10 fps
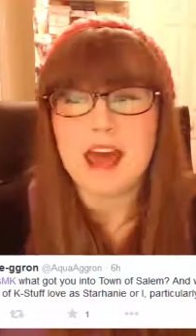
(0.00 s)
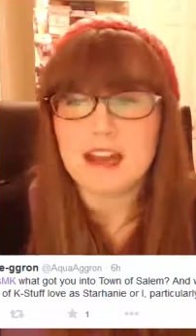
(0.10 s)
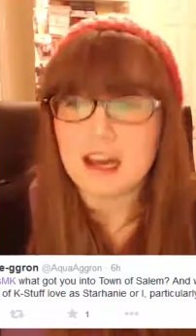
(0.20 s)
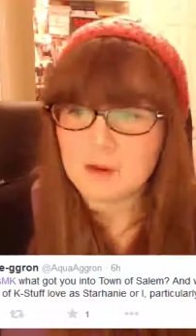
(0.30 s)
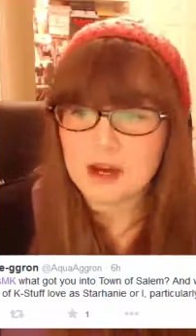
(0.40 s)

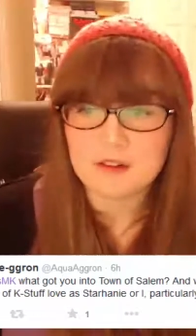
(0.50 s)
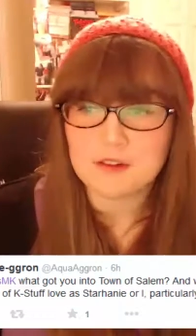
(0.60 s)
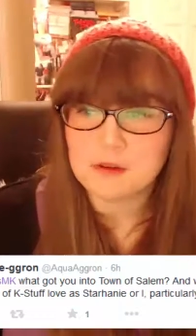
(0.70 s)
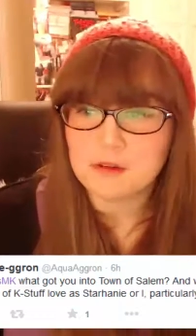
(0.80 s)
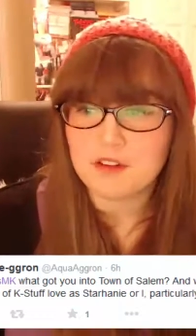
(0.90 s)
And Aqua
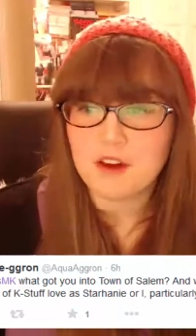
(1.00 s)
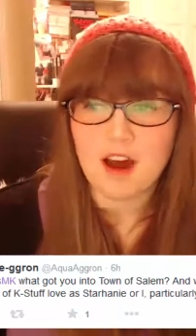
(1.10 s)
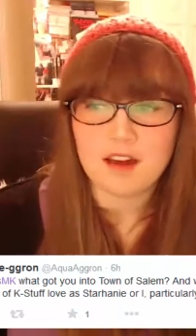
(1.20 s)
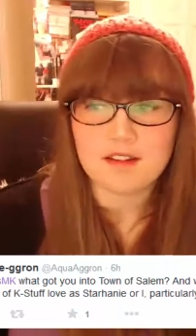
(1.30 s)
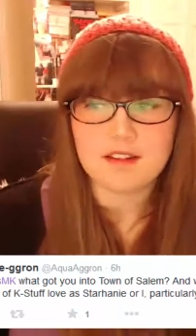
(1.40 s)
Agron also
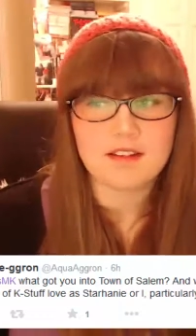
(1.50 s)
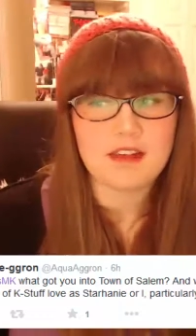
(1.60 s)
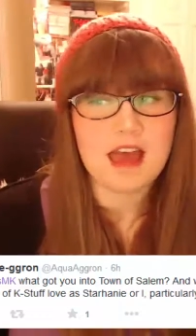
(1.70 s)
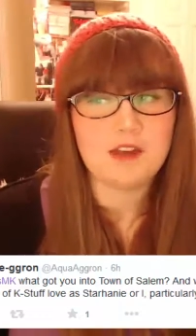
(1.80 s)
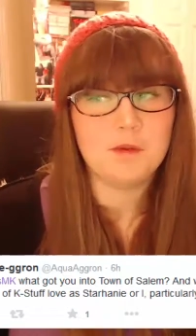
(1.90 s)
asks,
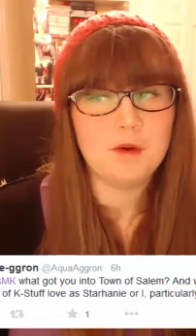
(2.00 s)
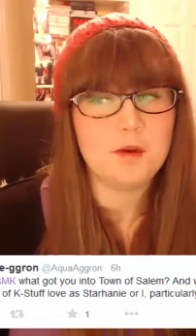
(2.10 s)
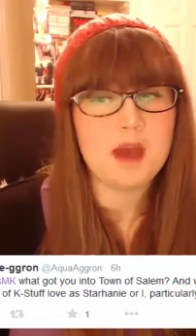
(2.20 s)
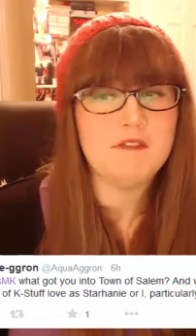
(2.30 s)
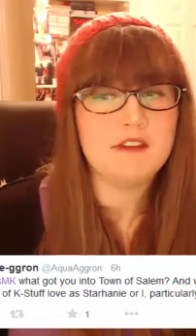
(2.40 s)
and will
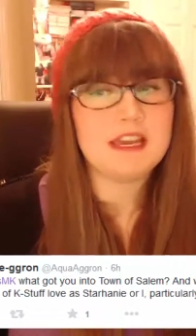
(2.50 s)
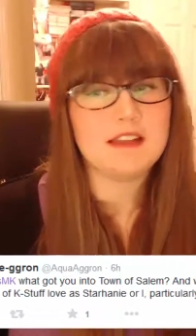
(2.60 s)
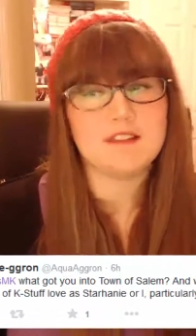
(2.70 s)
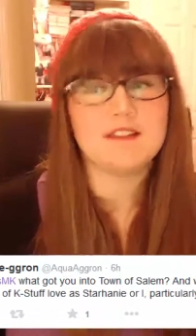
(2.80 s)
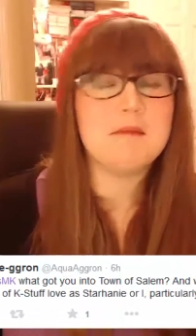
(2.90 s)
you ever
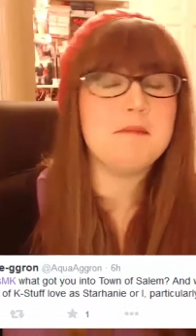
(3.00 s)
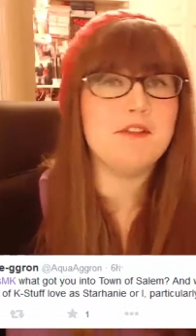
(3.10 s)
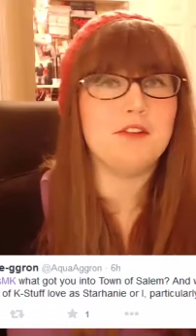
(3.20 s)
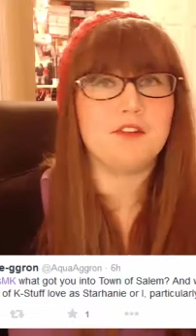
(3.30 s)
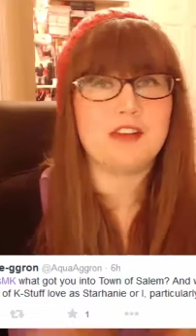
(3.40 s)
get the same
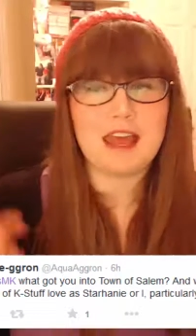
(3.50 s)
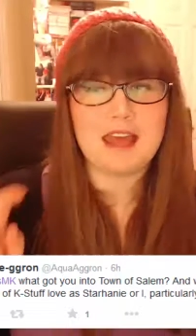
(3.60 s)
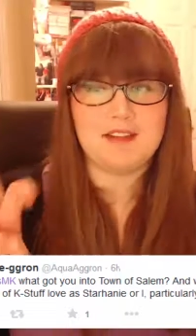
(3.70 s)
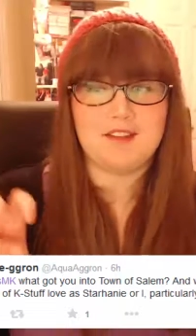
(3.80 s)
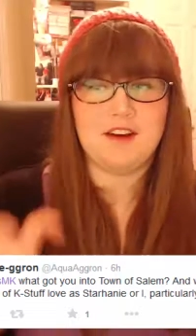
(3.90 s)
level of
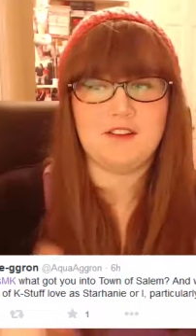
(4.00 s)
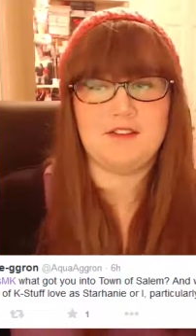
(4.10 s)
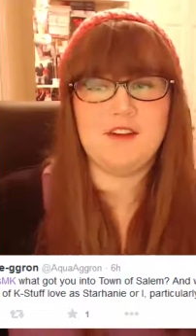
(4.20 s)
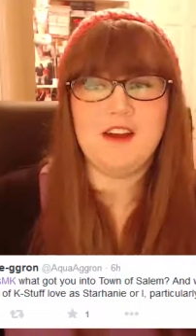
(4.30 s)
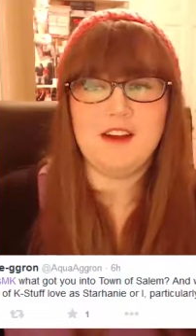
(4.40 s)
K stuff
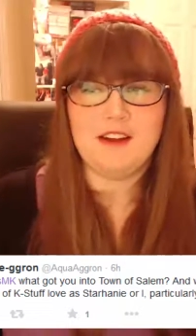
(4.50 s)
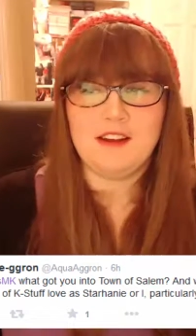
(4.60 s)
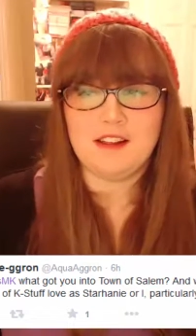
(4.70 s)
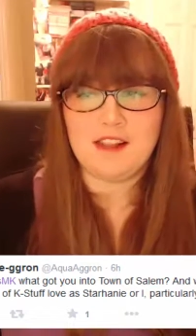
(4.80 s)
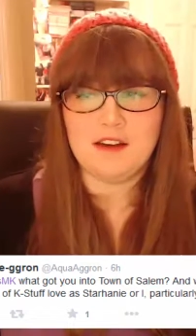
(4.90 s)

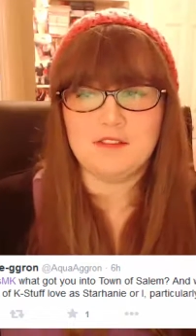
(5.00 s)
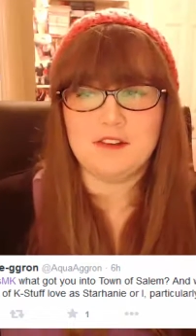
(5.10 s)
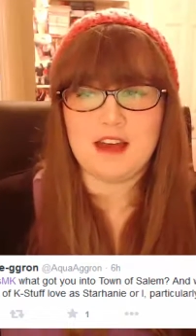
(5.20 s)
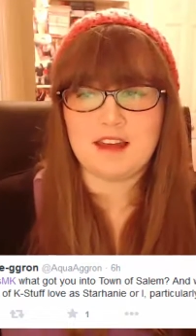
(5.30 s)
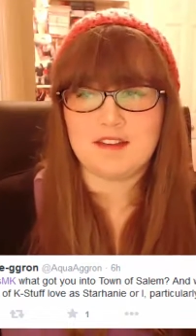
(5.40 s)

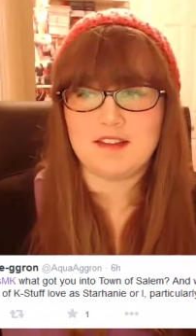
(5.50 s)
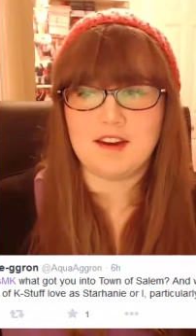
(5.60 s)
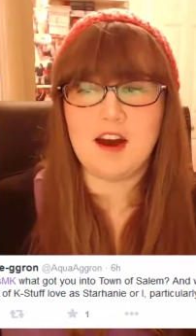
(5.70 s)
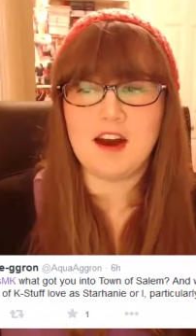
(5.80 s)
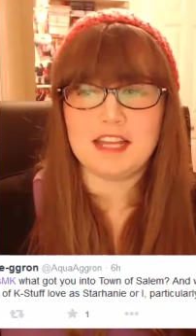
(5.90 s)
love as
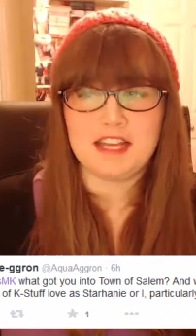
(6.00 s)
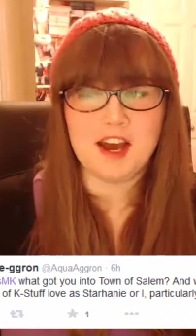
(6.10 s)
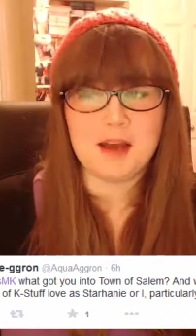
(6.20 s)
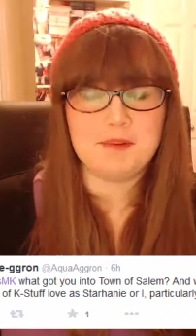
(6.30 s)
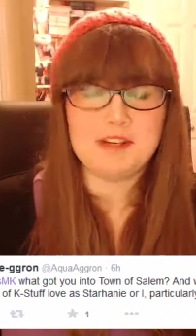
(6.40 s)
Sahani and
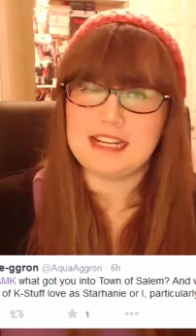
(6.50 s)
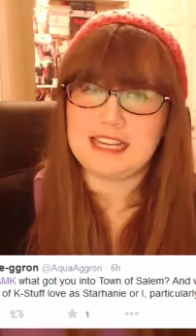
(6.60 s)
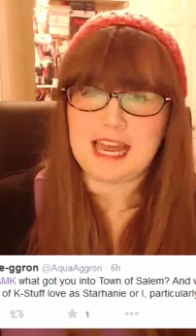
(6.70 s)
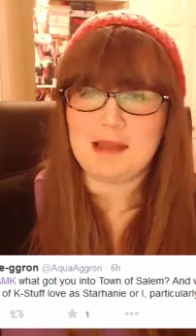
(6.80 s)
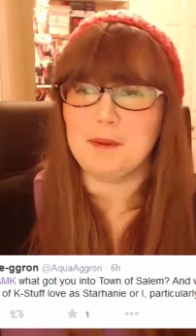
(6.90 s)
I,
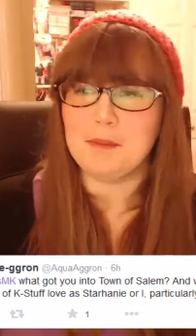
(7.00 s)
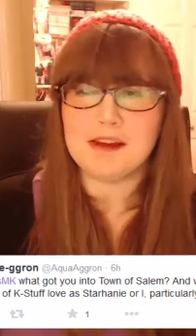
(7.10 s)
particularly K-pop?